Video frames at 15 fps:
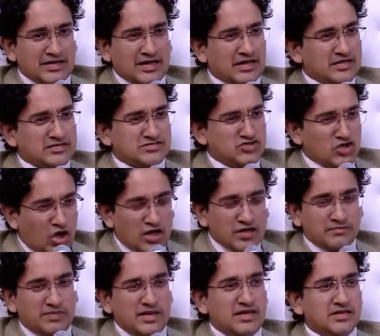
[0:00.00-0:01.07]
that has
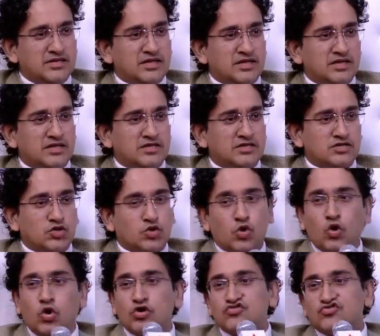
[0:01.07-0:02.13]
not been the
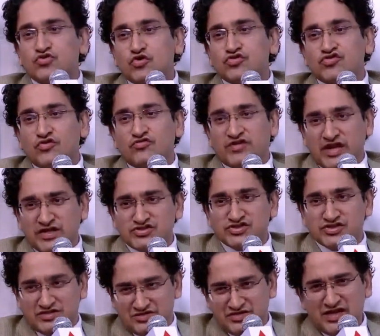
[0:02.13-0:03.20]
core source of
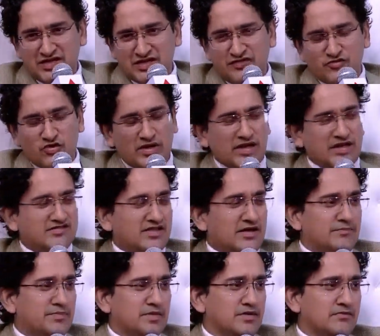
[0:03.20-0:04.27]
tension. I'll give you an
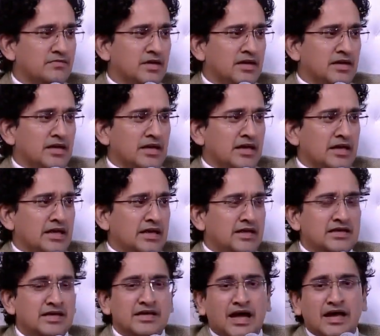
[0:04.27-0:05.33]
example. In
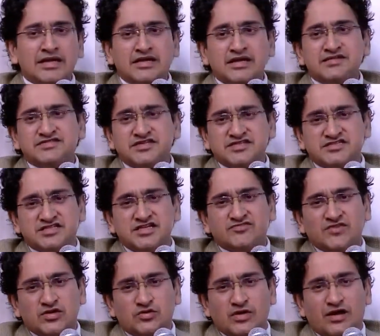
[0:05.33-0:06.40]
the 1960s,
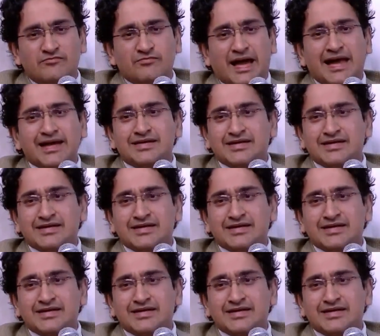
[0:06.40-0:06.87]
when you have bank